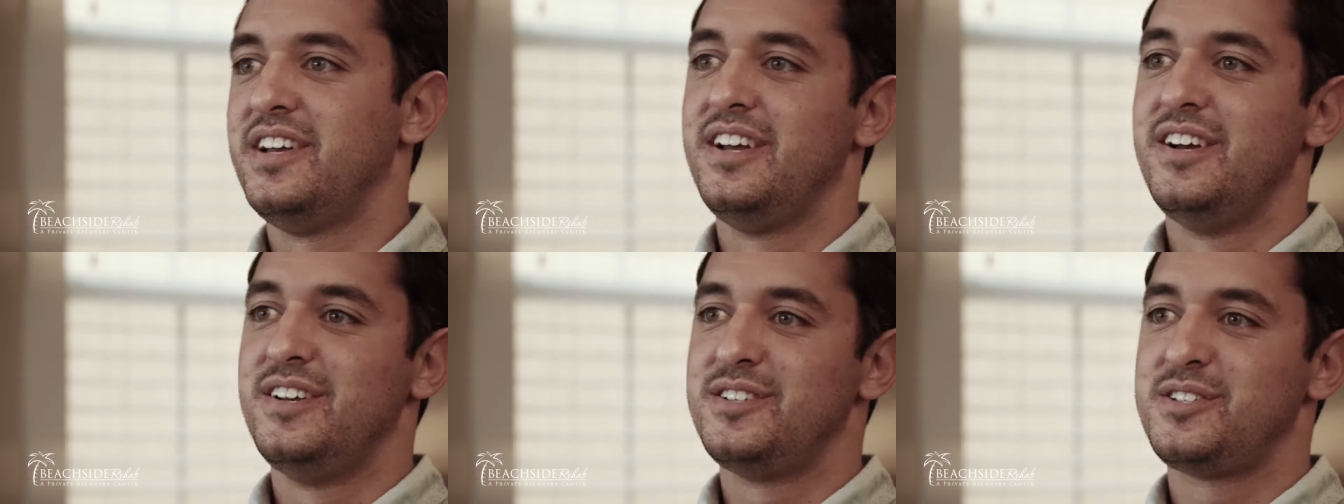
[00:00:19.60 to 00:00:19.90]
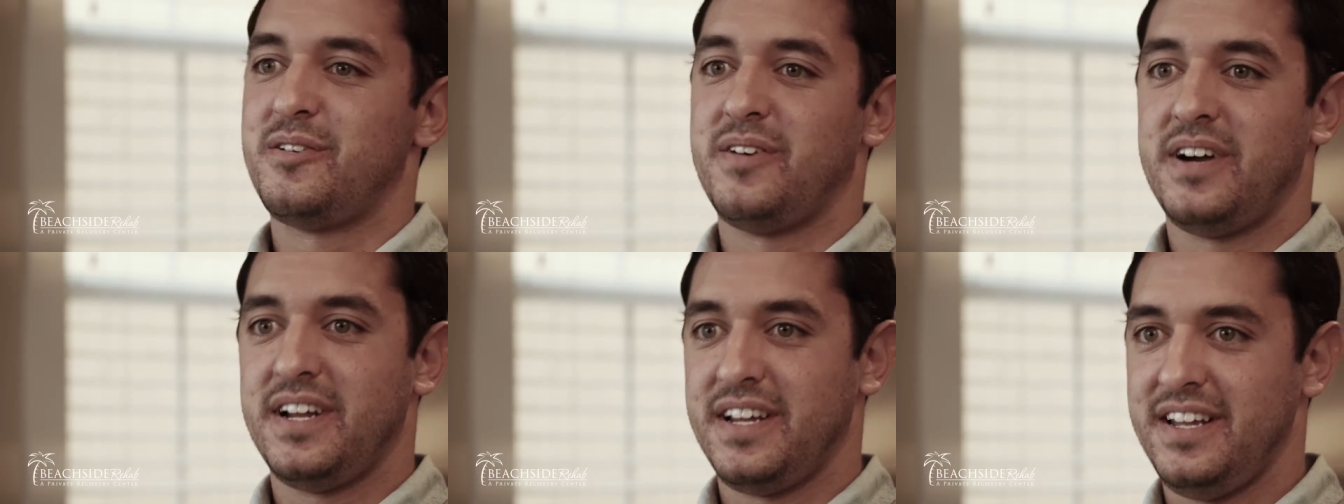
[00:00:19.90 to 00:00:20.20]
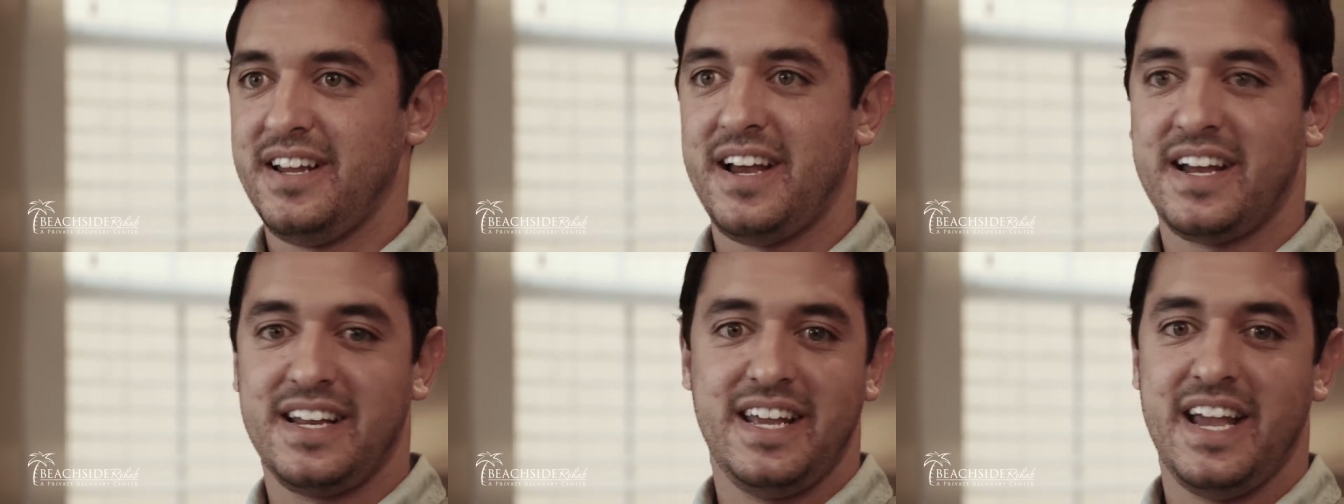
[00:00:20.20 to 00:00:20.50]
So I
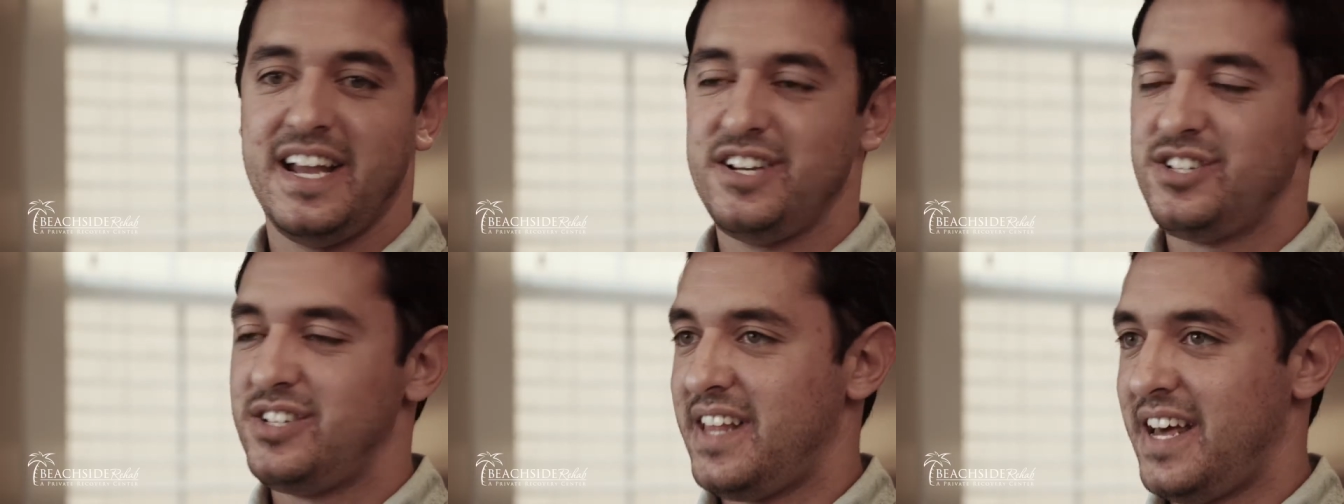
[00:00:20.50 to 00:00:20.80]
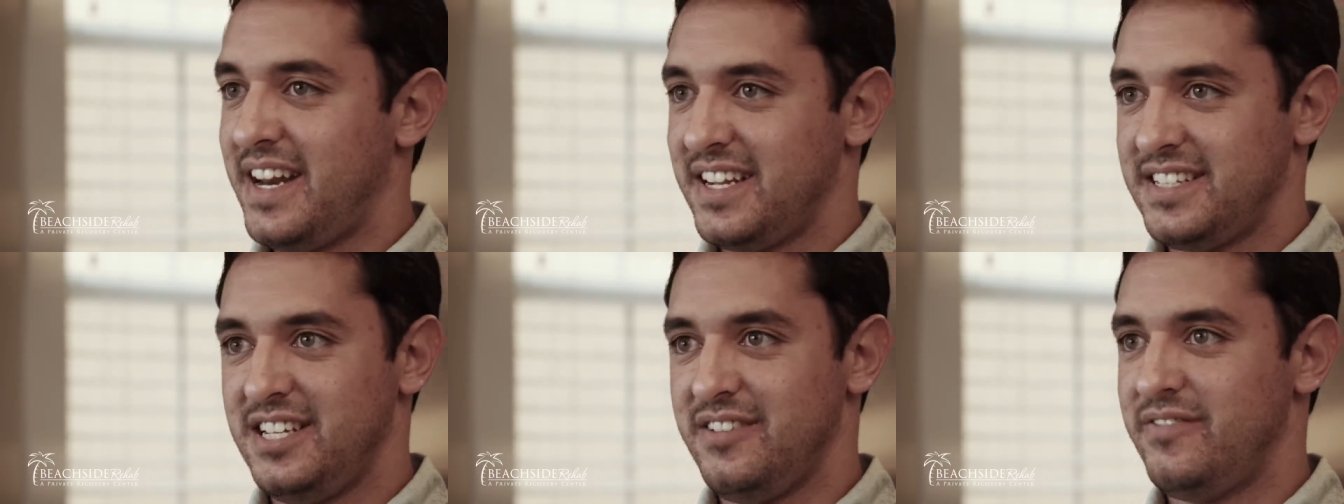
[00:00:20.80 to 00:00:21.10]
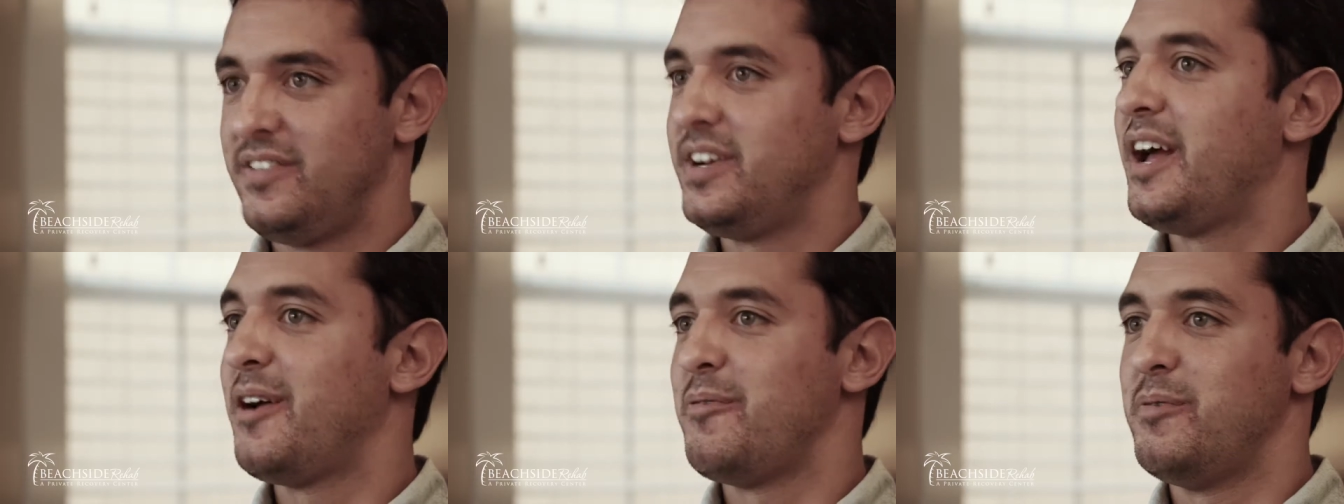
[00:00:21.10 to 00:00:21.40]
engaged in that
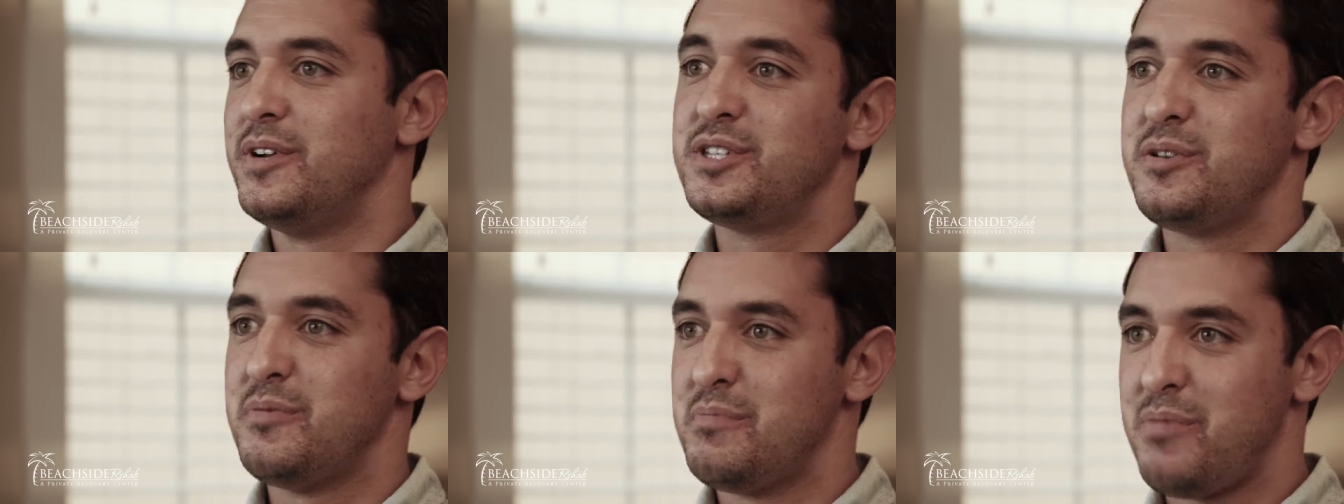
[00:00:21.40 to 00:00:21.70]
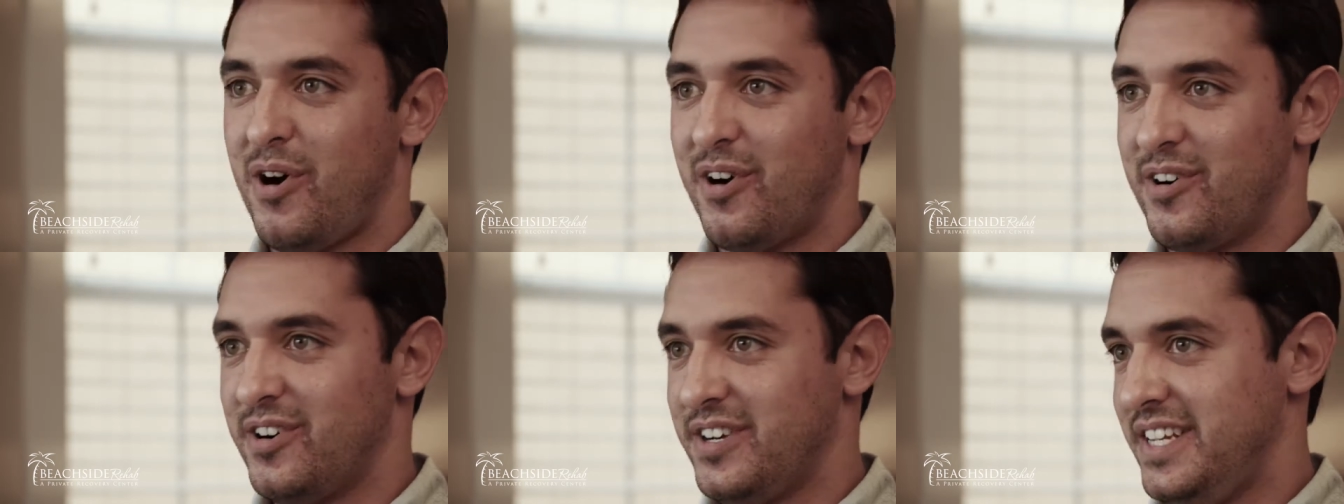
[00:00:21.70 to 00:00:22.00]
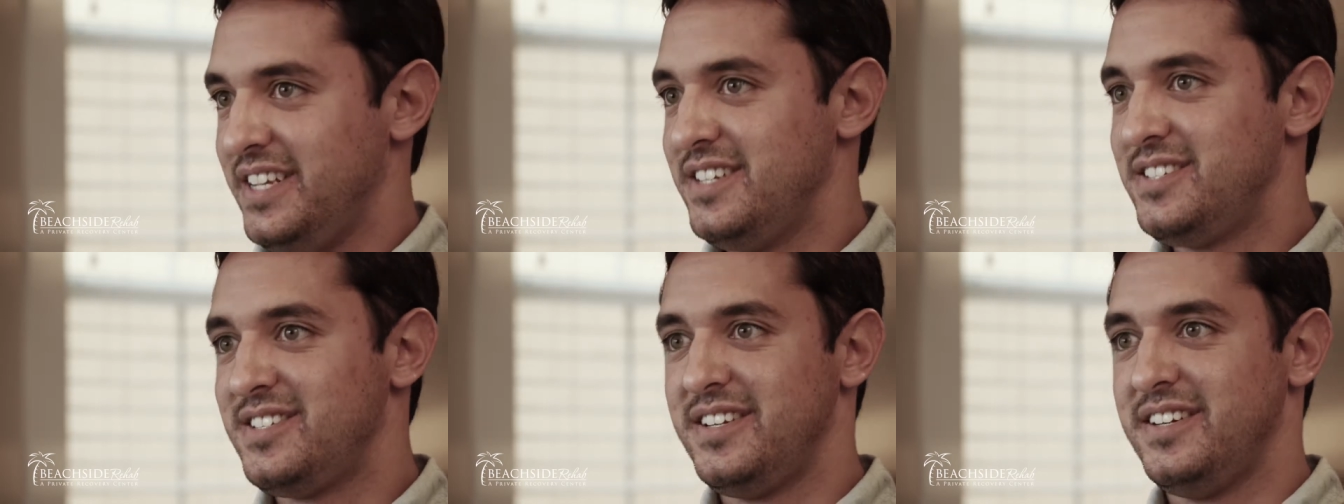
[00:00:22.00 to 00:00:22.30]
activity. I went to
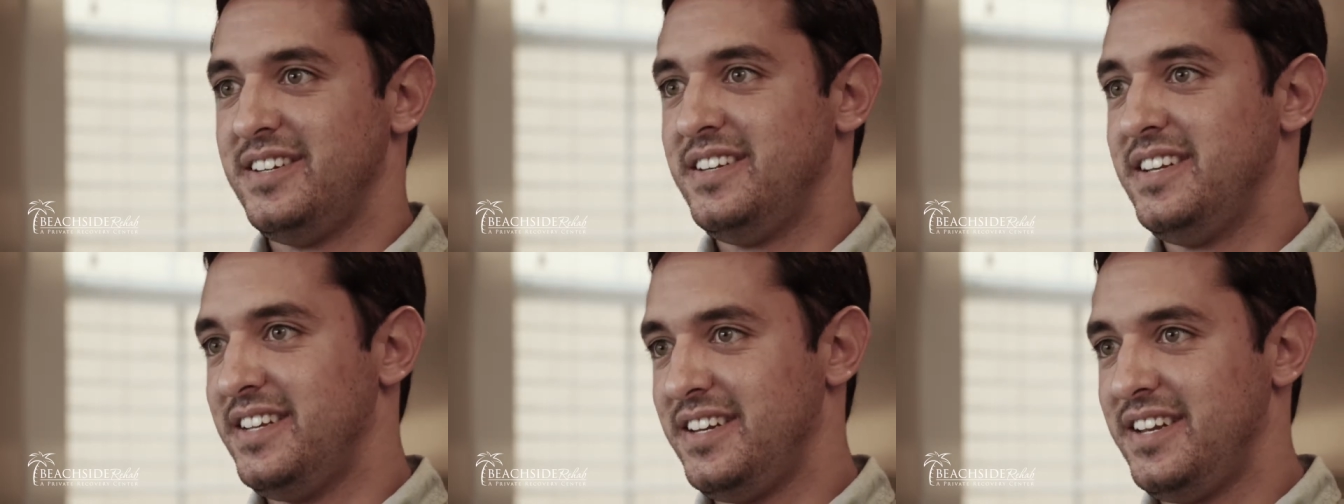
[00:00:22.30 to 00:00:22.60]
parties and